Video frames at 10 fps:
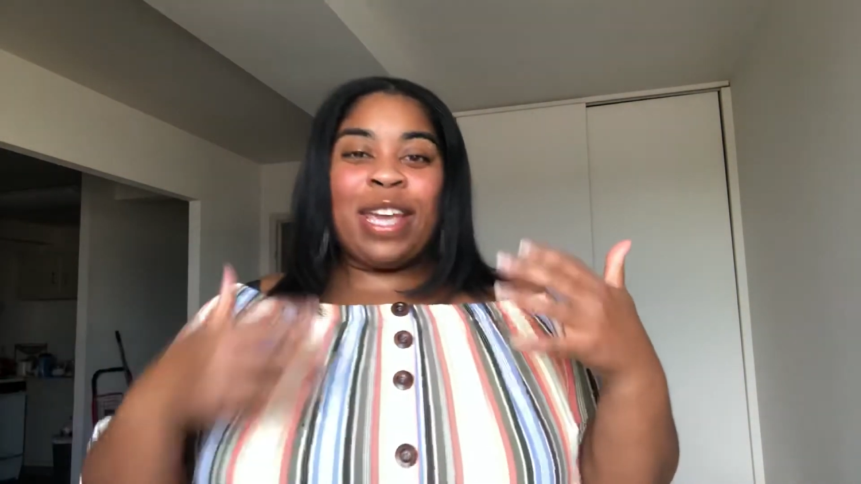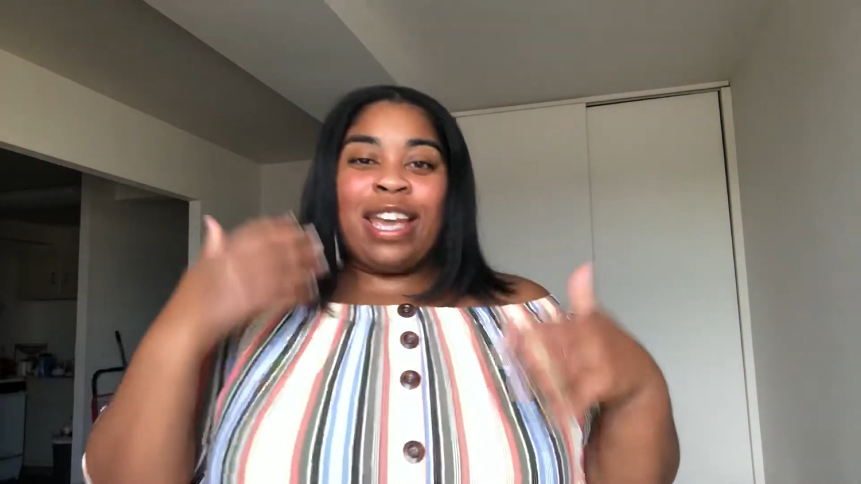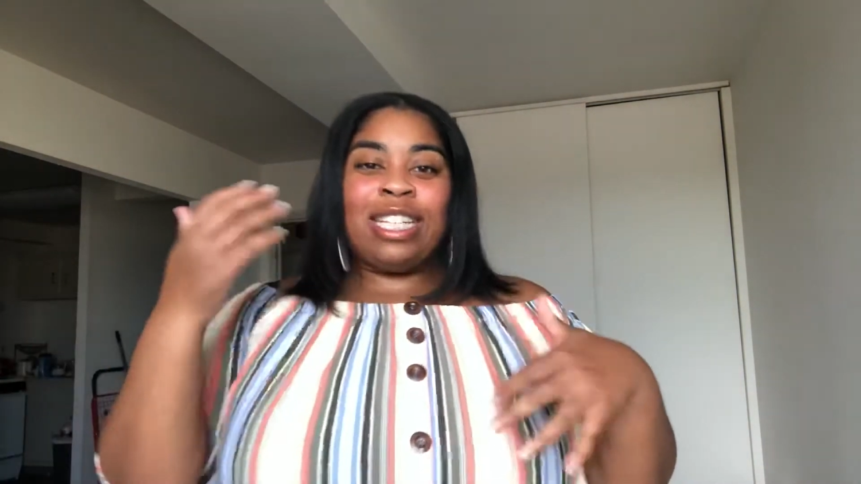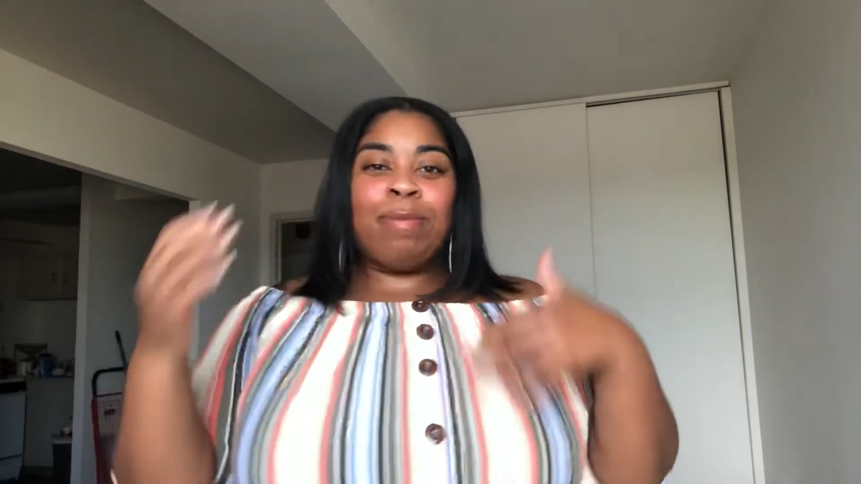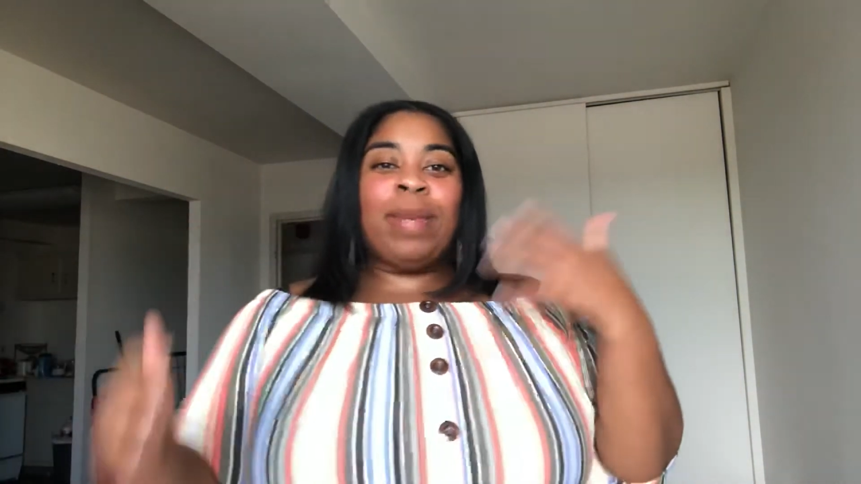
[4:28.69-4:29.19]

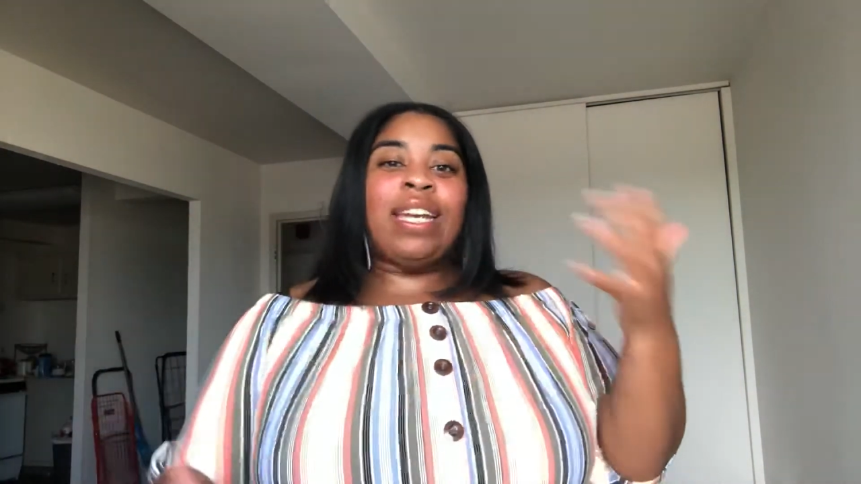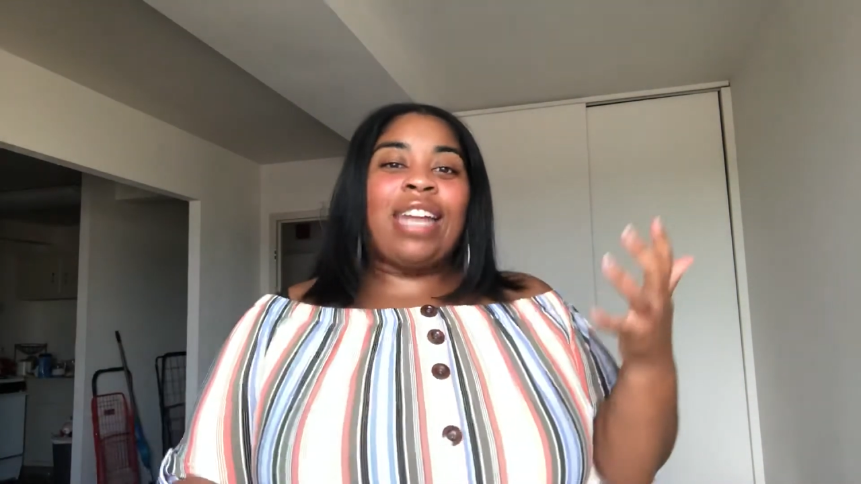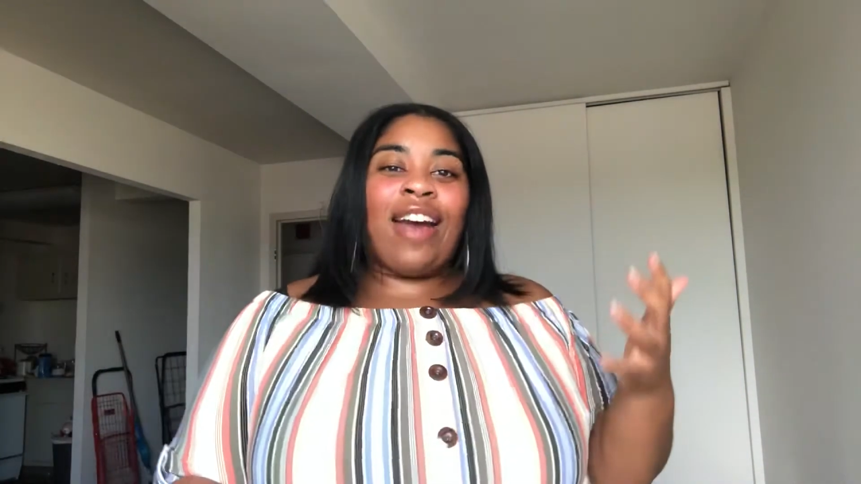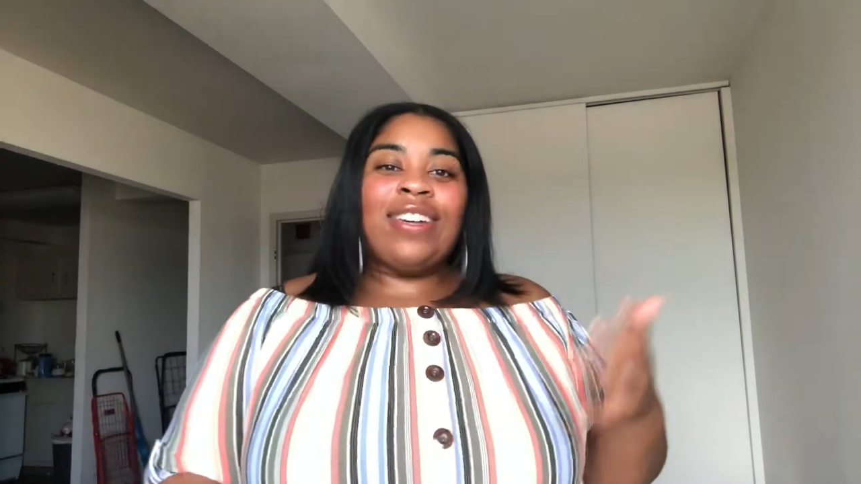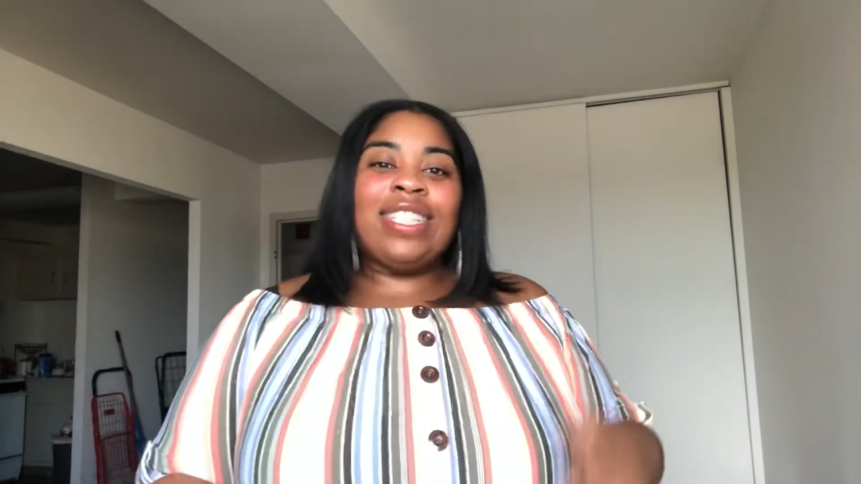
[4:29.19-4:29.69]
and speaking
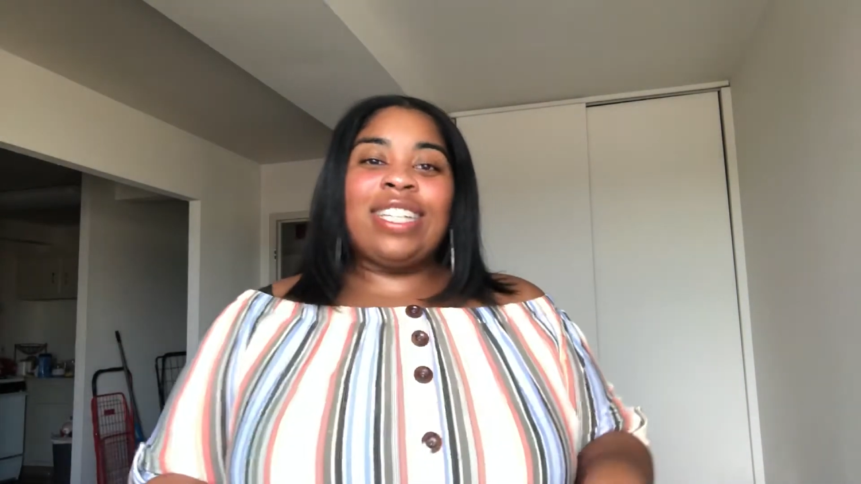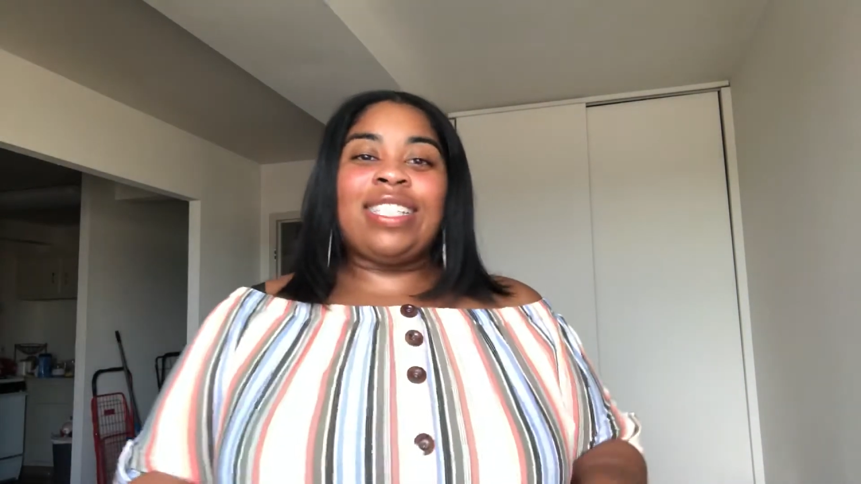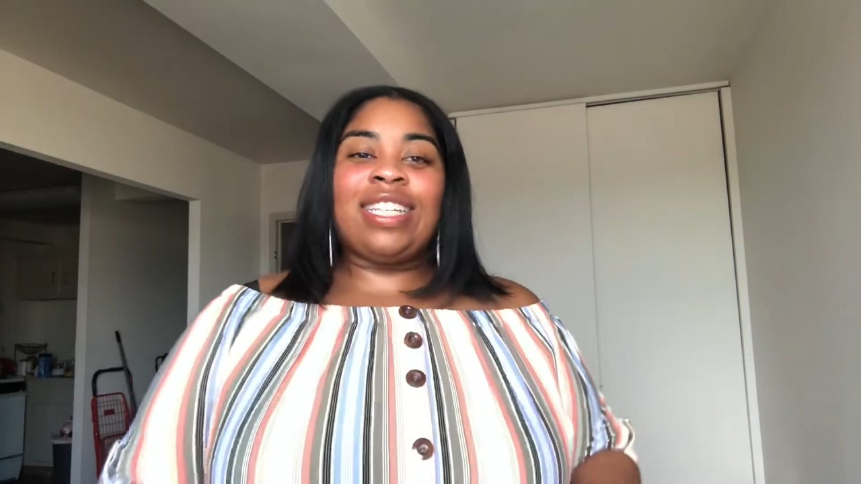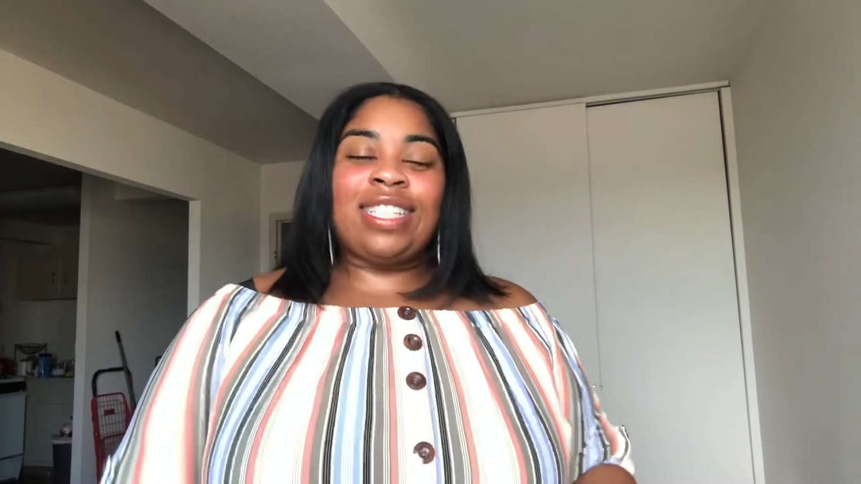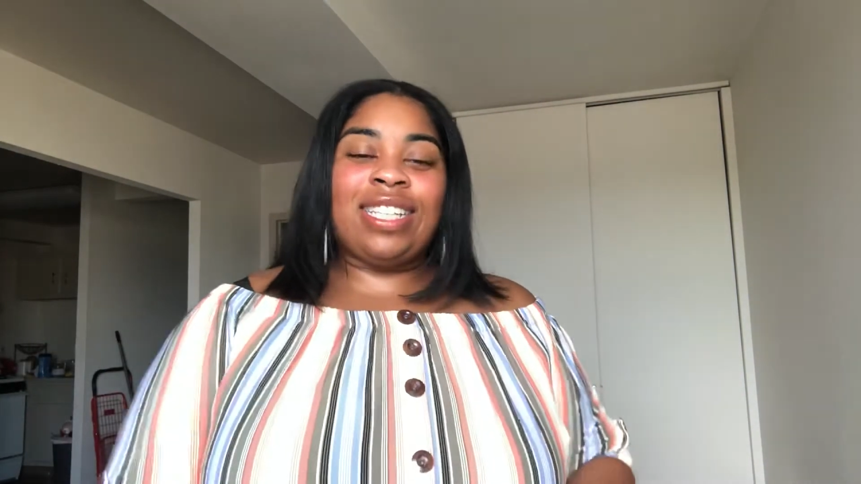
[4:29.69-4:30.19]
out into
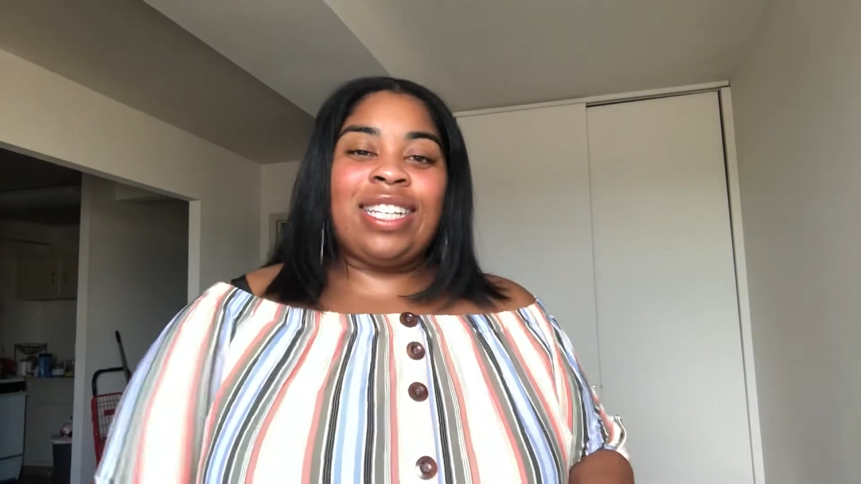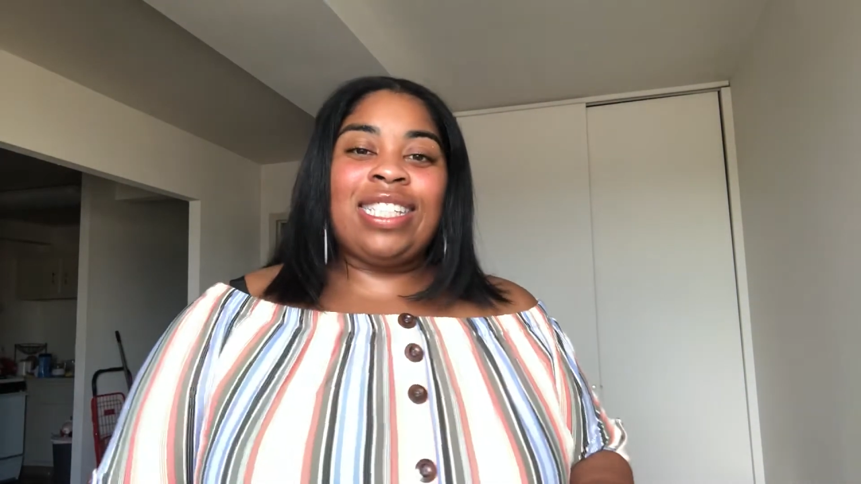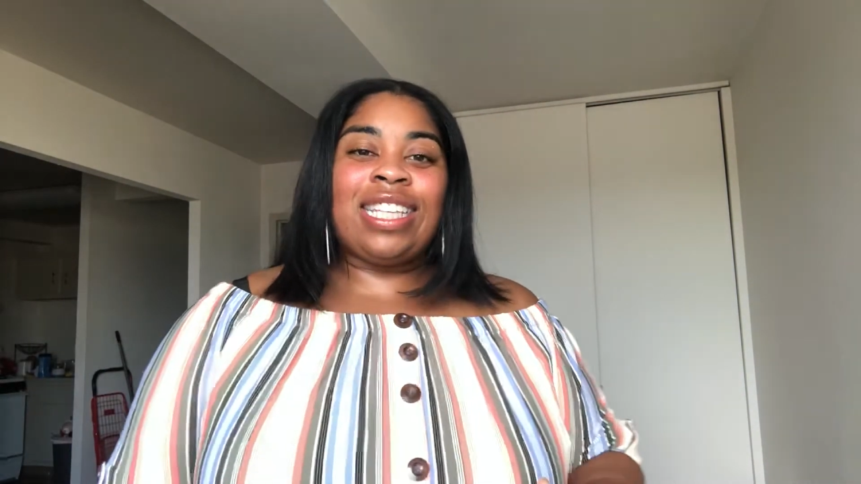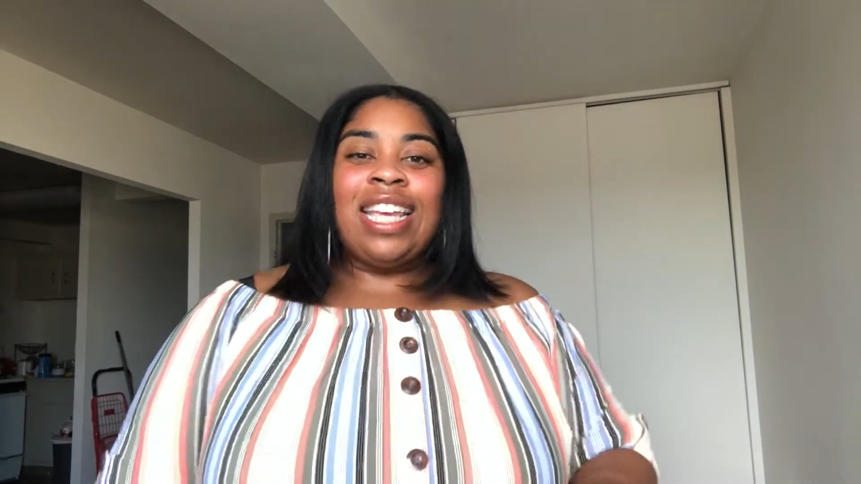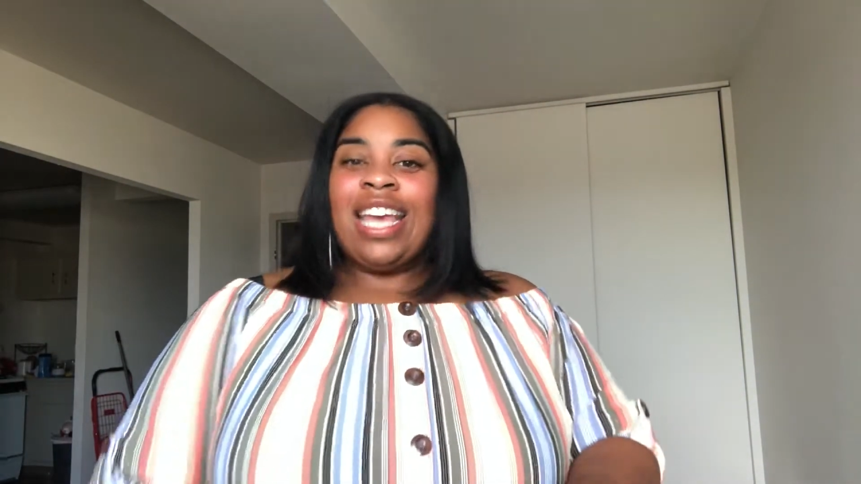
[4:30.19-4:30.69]
existence